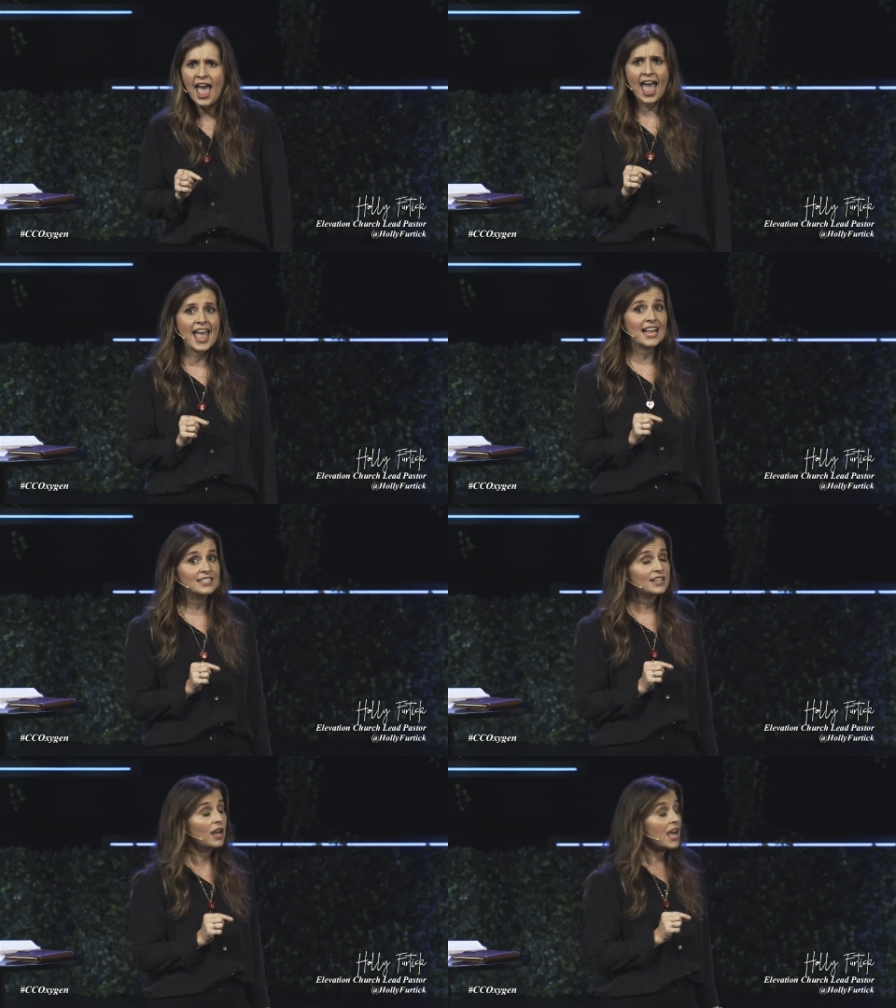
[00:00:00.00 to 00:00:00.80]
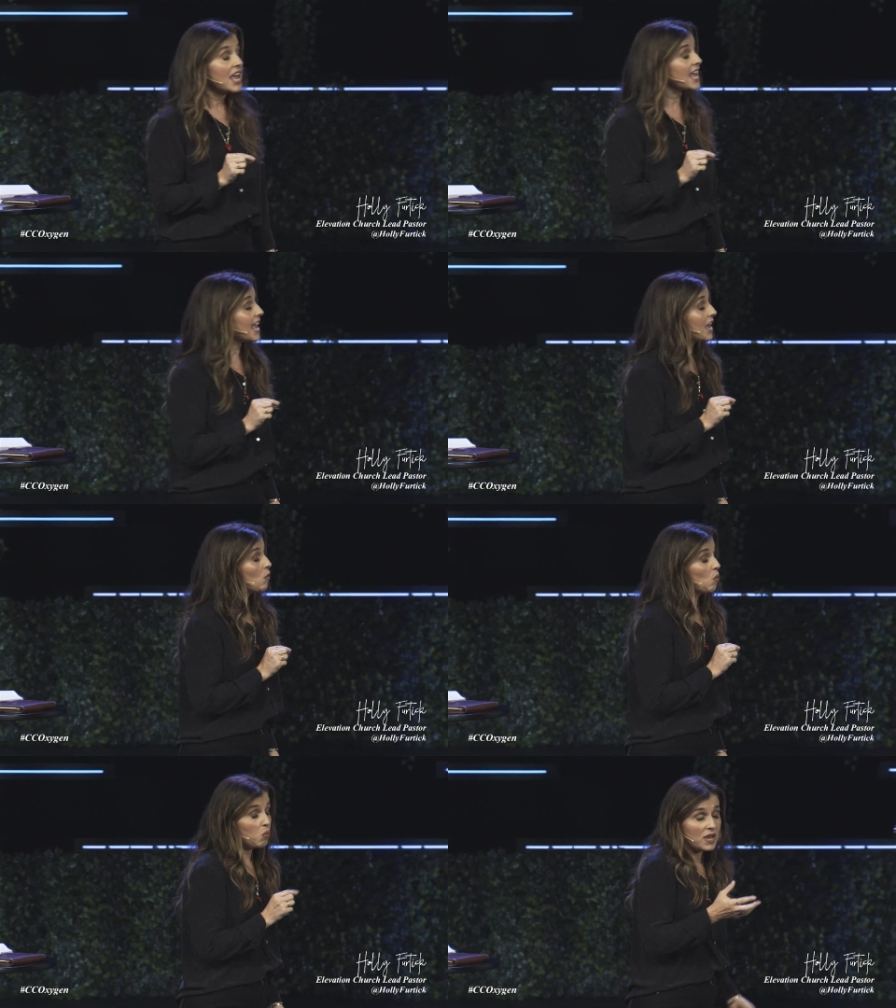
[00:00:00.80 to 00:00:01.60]
And
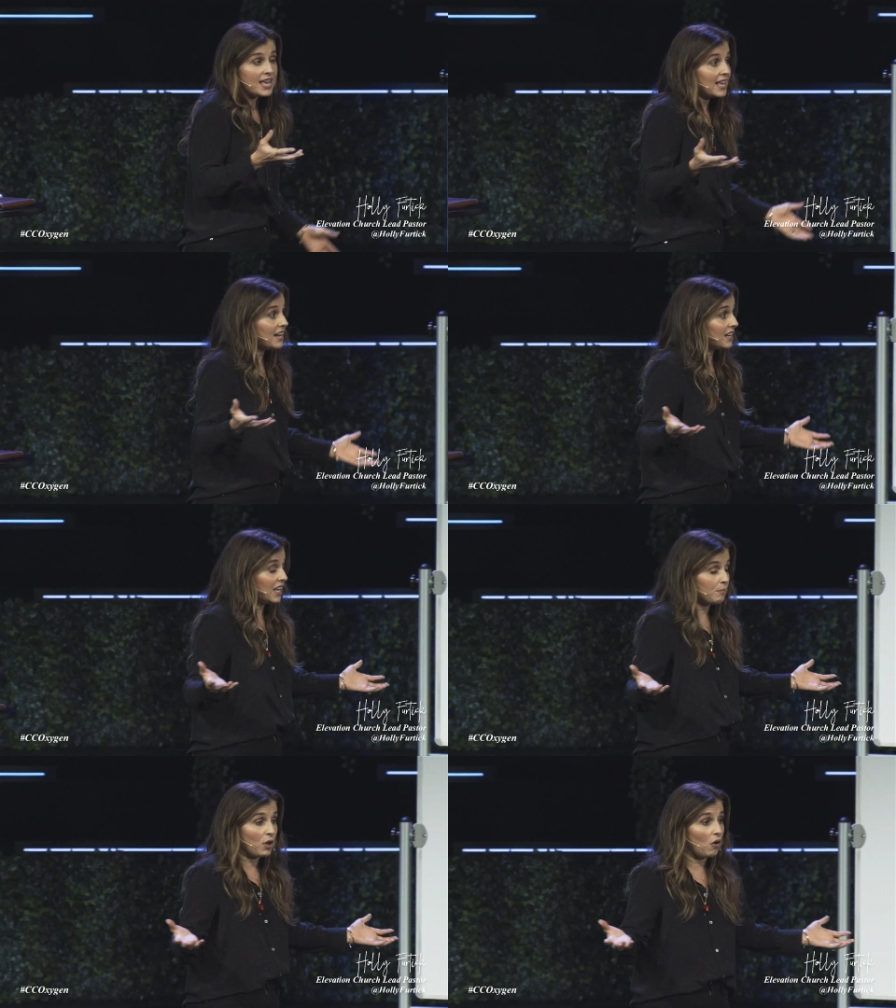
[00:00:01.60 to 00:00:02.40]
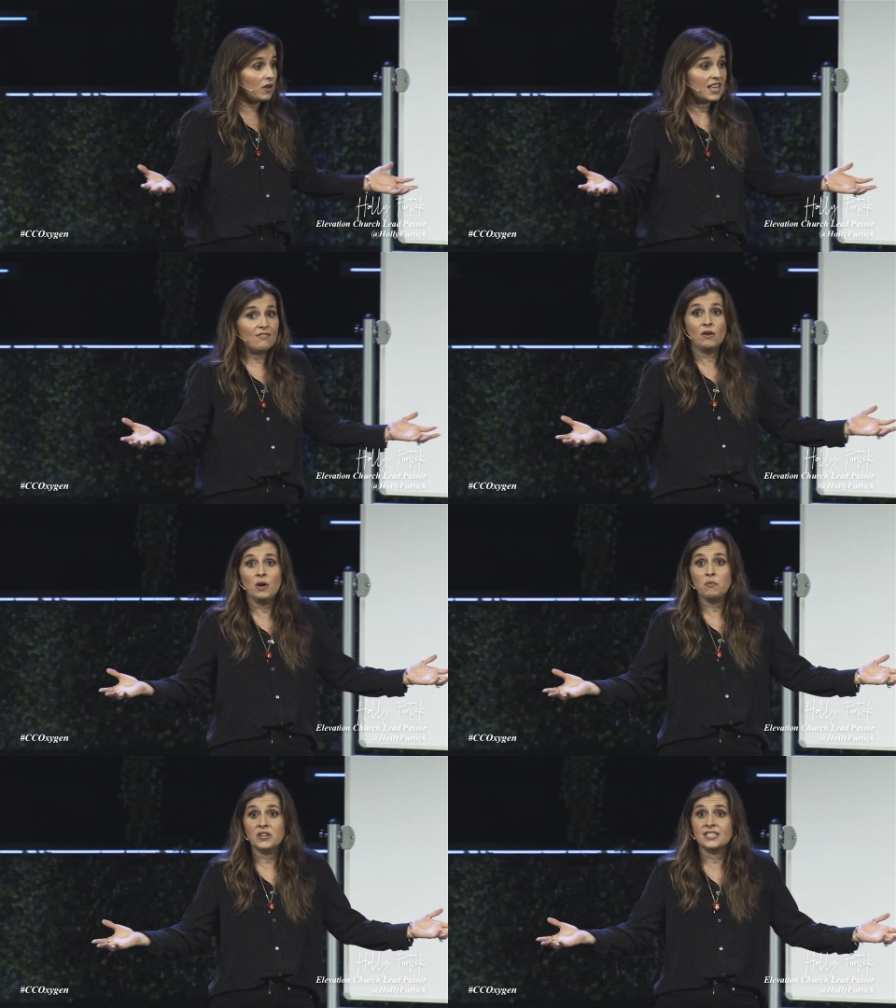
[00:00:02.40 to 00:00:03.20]
we can keep going even
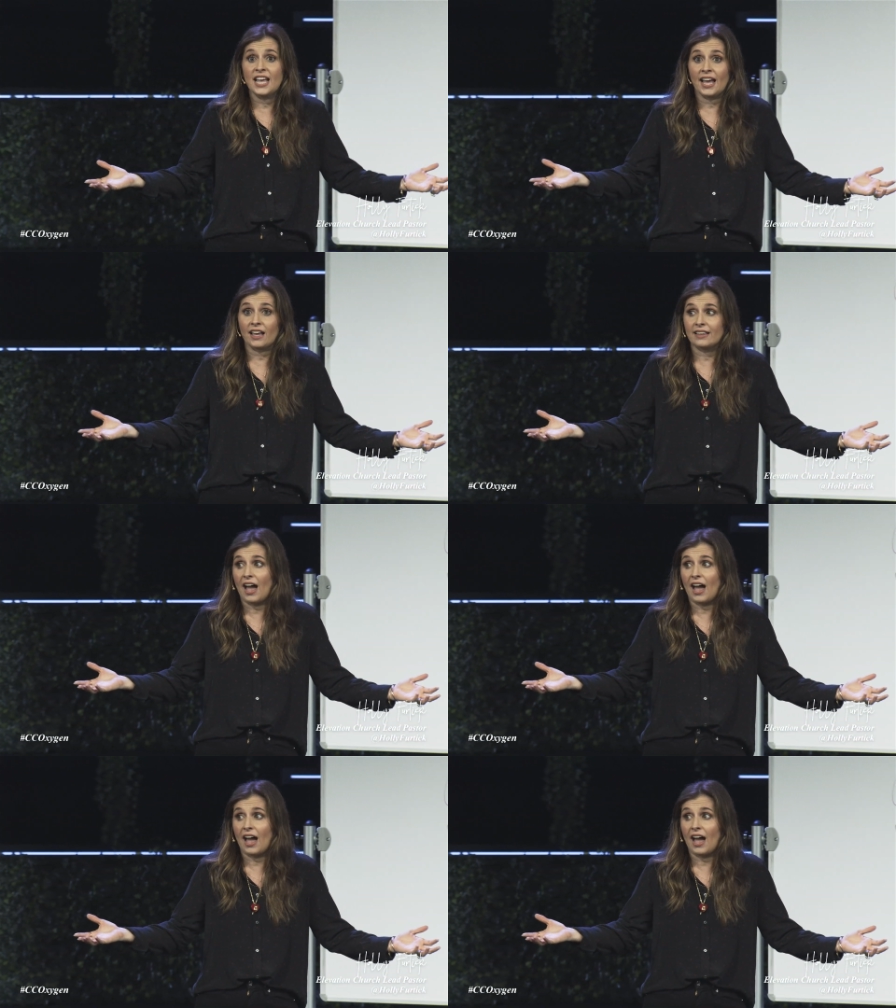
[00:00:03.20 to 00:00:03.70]
when we're sick.